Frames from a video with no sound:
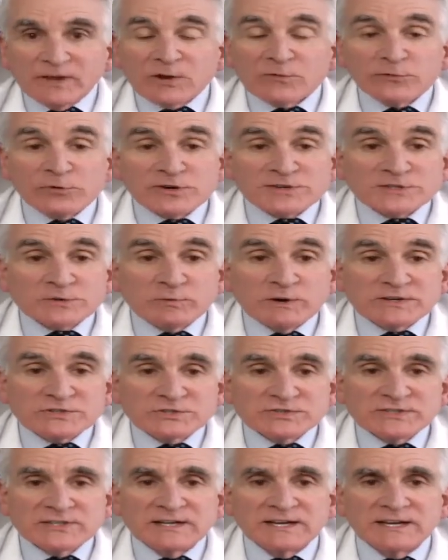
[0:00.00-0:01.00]
First
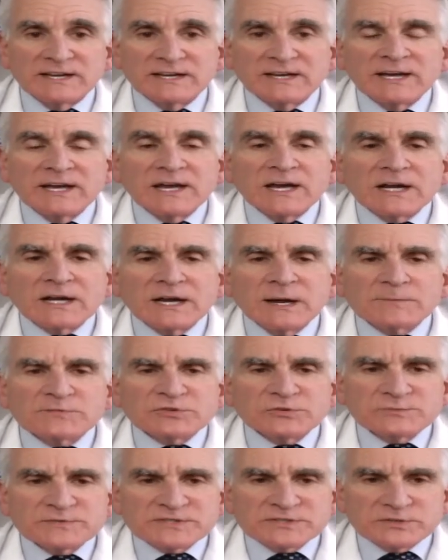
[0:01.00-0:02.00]
question today comes
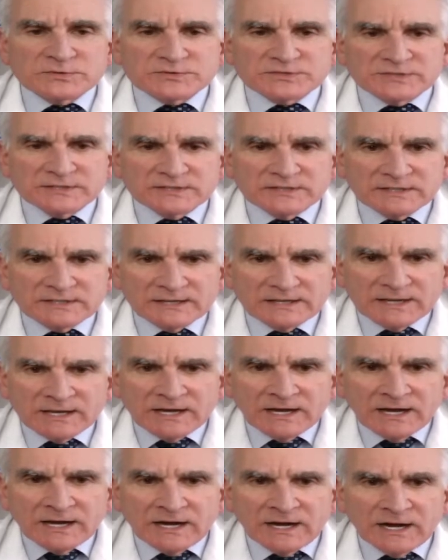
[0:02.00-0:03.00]
from Susan.
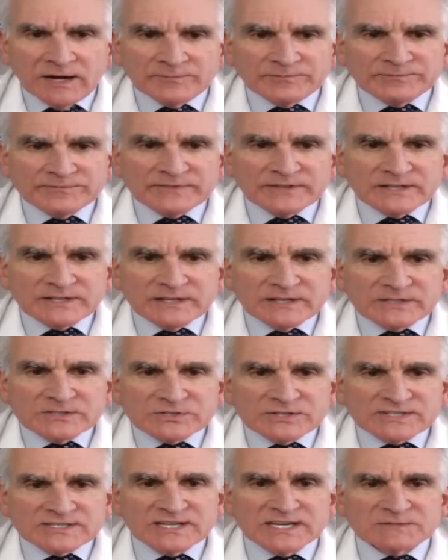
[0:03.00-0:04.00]

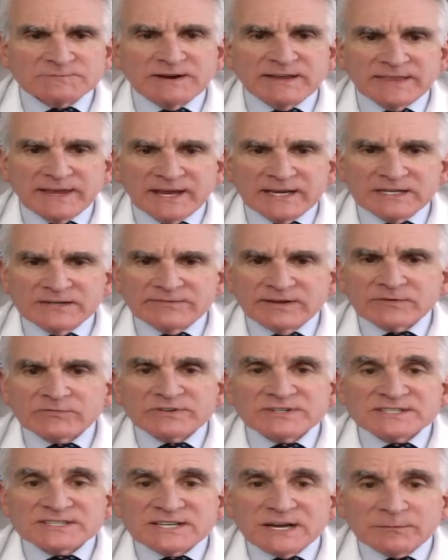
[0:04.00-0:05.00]
She says, by the end of
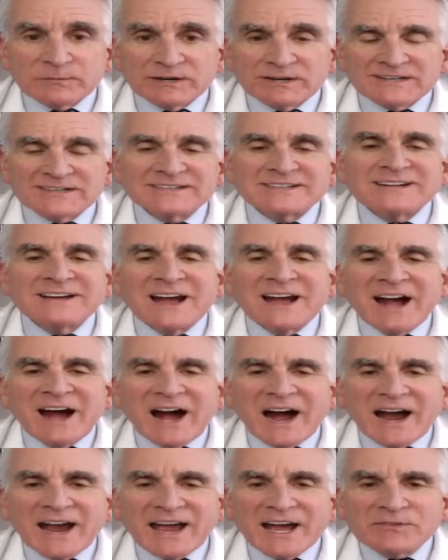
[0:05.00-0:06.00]
every summer,
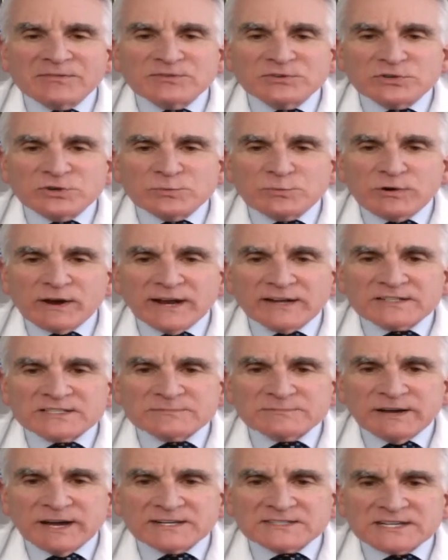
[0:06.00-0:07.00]
I have new brown
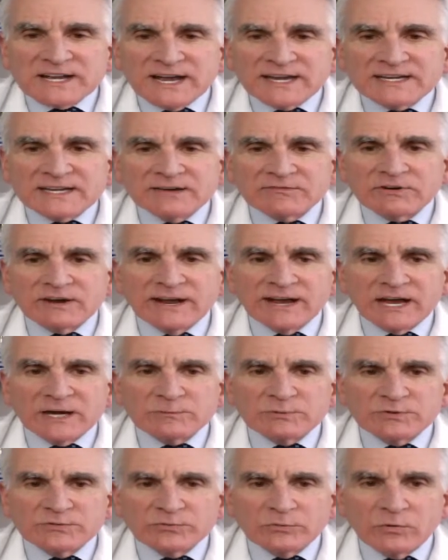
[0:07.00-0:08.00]
spots I never had
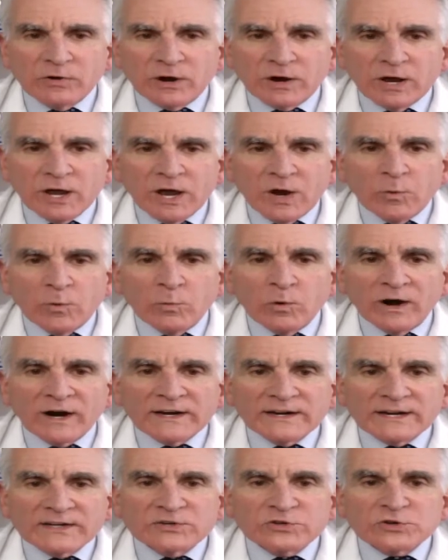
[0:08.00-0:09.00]
before. What
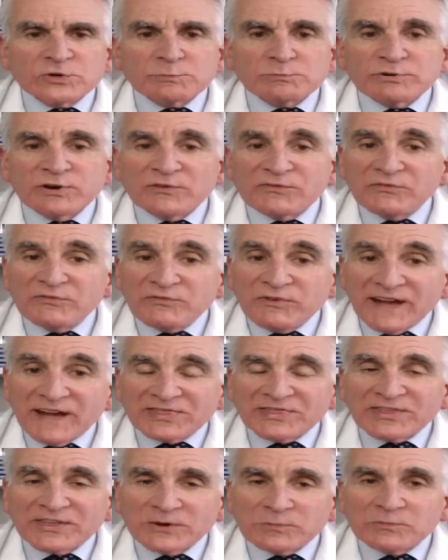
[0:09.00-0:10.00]
can I do to
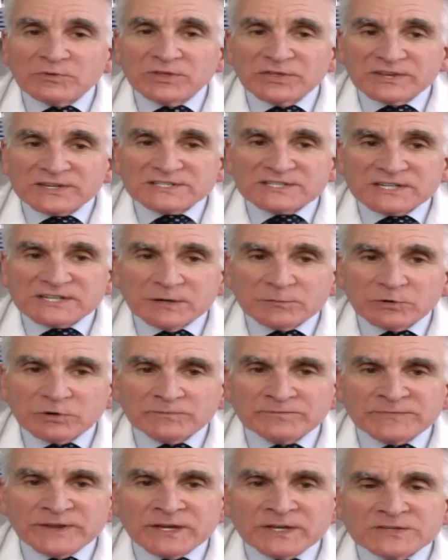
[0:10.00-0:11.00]
prevent them this summer?
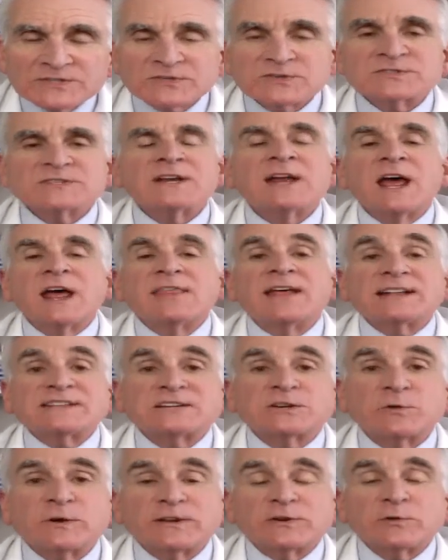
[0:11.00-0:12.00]
Susan, that's
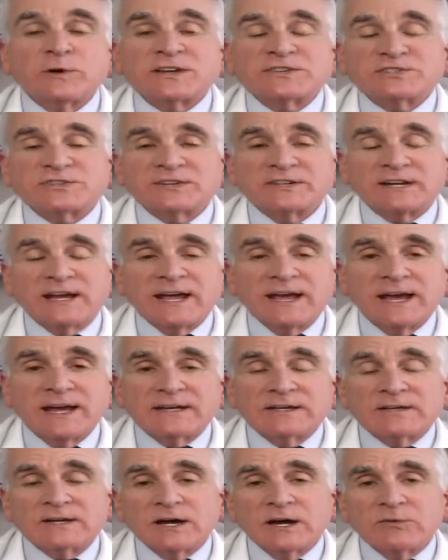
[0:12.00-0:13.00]
a great question.
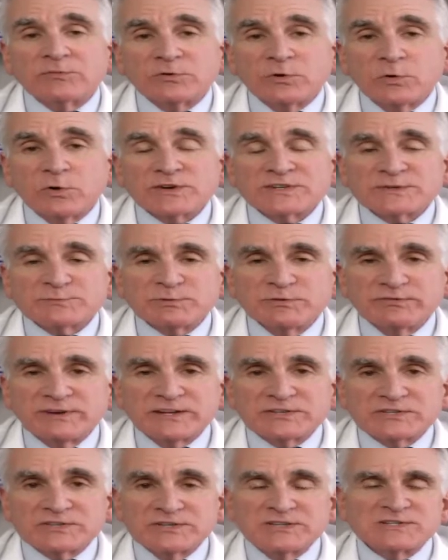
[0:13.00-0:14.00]
And of course,
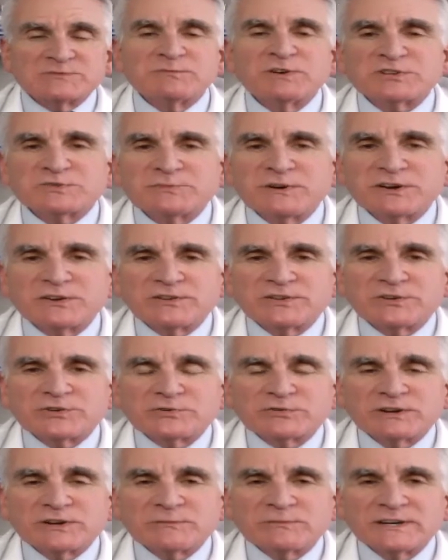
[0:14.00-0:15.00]
prevention is much better than
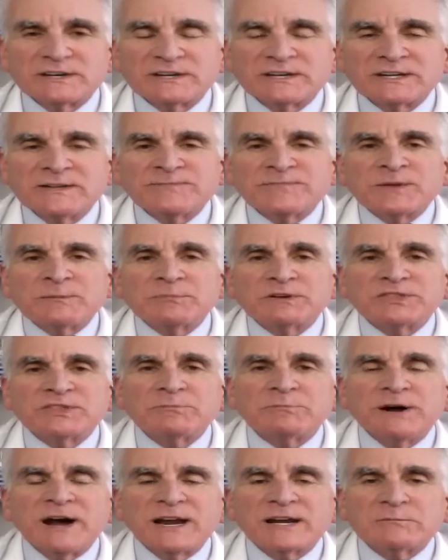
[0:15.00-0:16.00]
treatment. But the
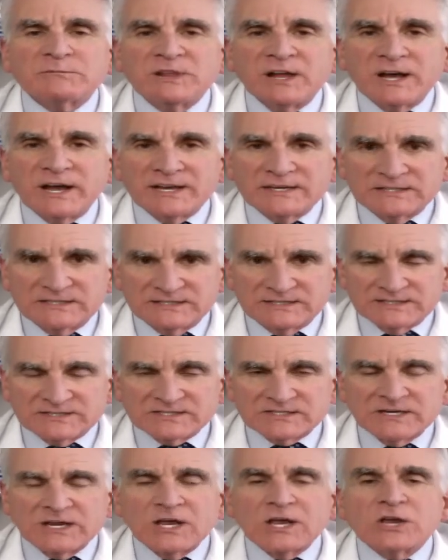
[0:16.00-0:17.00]
bottom line
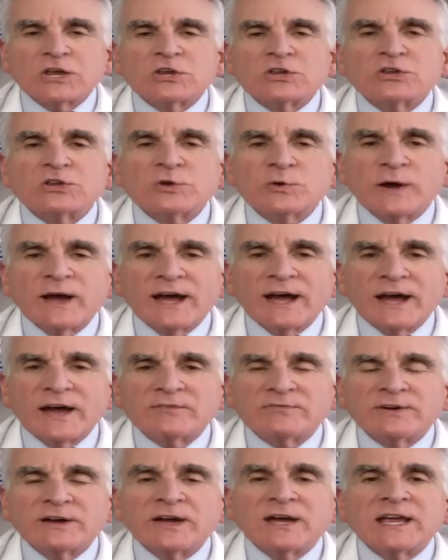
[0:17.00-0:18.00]
is you
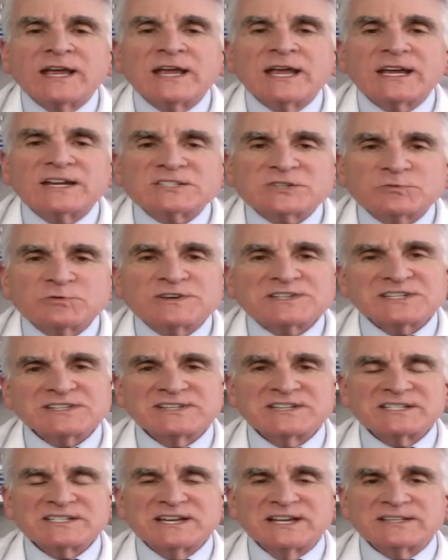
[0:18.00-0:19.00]
have
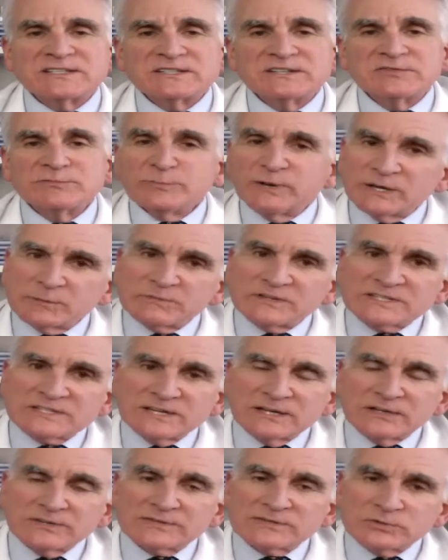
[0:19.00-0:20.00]
exquisitely sensitive pigment
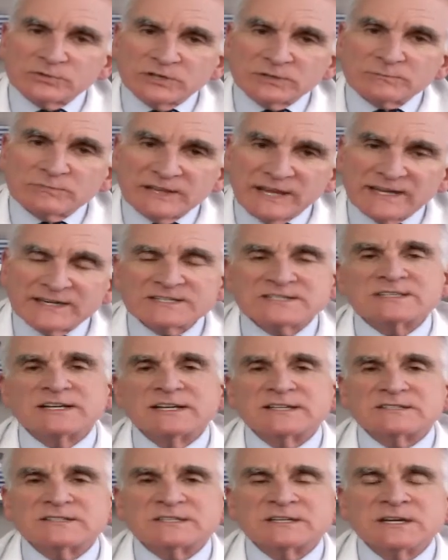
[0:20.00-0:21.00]
cells called
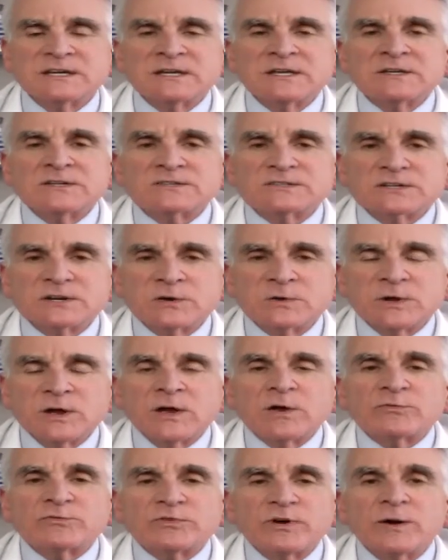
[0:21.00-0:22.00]
melanocytes. So
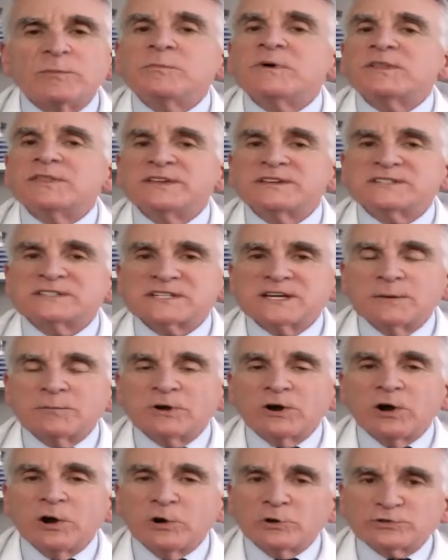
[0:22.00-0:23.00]
from the
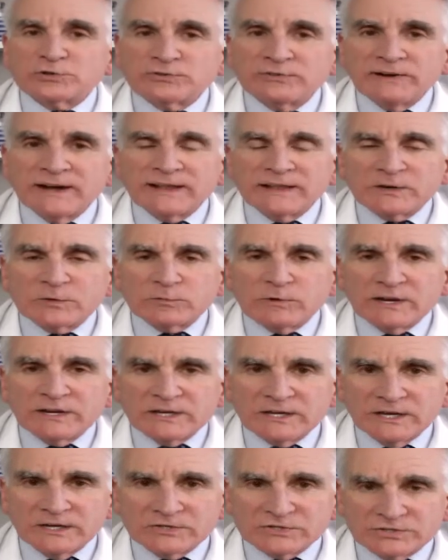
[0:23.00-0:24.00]
summer ultraviolet
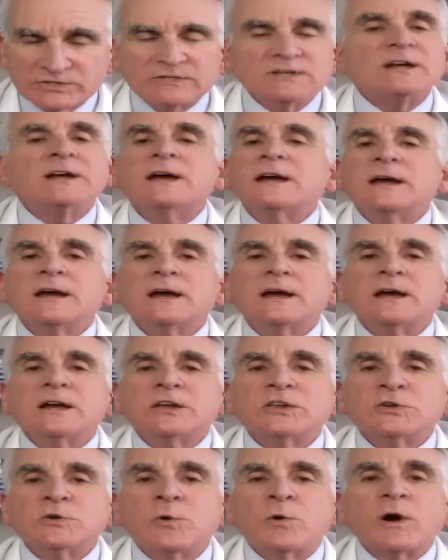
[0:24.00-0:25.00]
radiation,
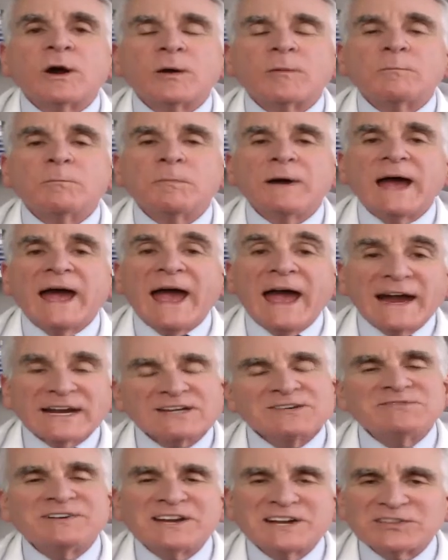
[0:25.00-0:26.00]
you are
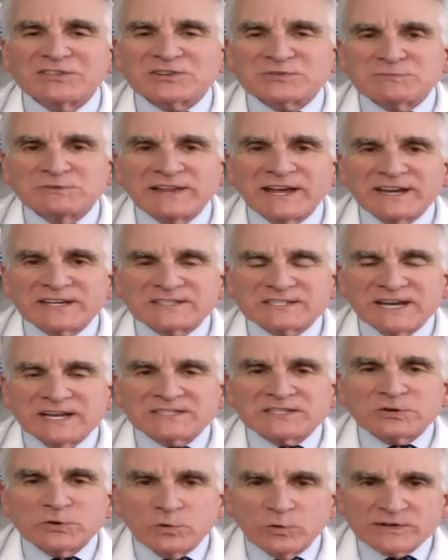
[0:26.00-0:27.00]
activating those
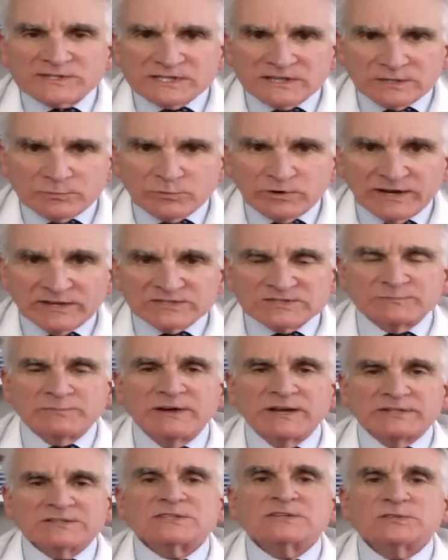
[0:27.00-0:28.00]
melanocytes and causing the brown
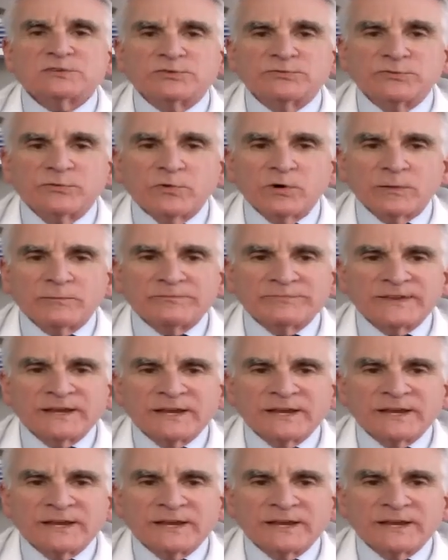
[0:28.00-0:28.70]
spots to form.